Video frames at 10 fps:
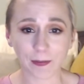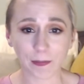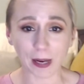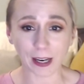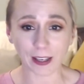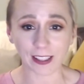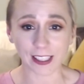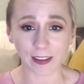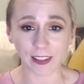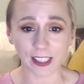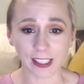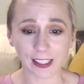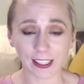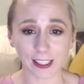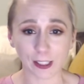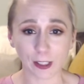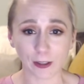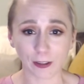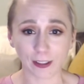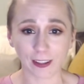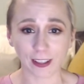back in the 70s in his cute little